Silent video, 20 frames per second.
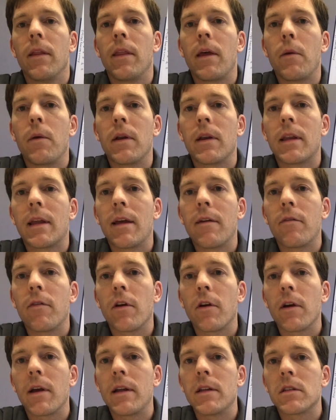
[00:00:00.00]
they would give
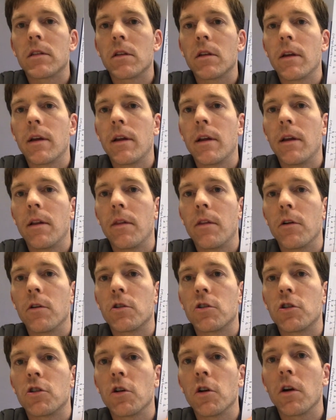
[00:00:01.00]
their insulin, their
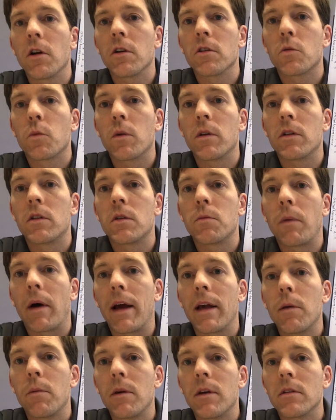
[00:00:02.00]
sugars would
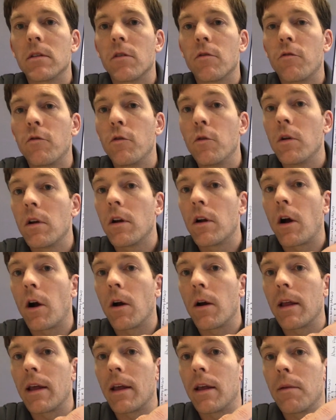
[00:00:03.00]
spike because the food had
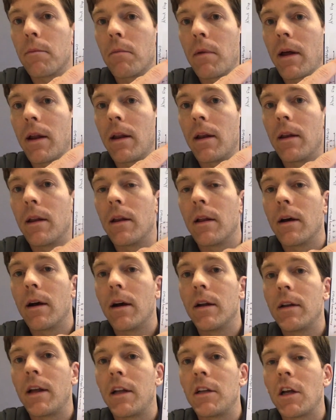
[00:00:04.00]
already been
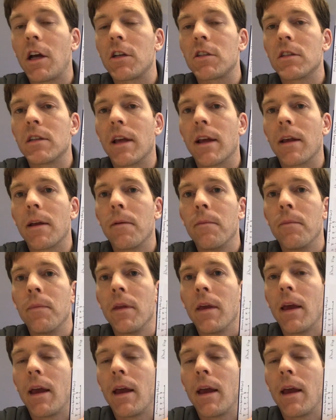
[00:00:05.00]
digesting,